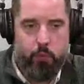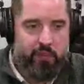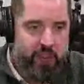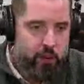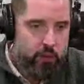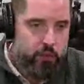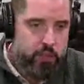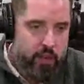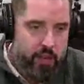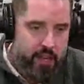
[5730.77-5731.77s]
It
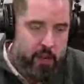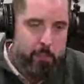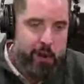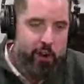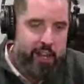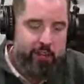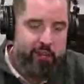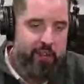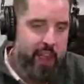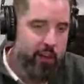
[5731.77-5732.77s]
reveals merely
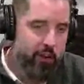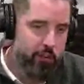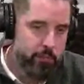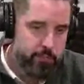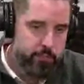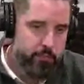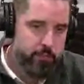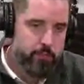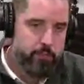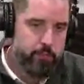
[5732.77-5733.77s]
a veil,
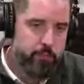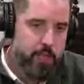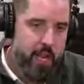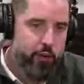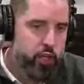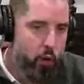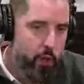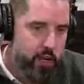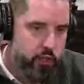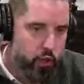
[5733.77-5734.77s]
never
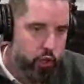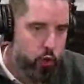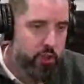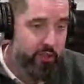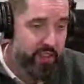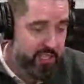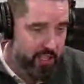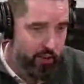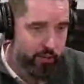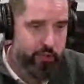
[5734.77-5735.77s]
showing us the truth of
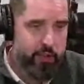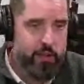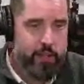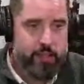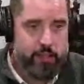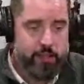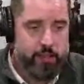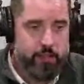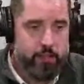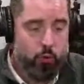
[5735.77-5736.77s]
itself
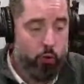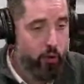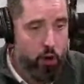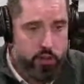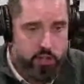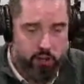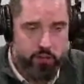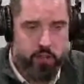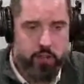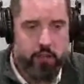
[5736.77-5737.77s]
or of
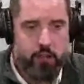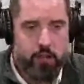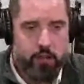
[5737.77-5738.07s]
ourselves.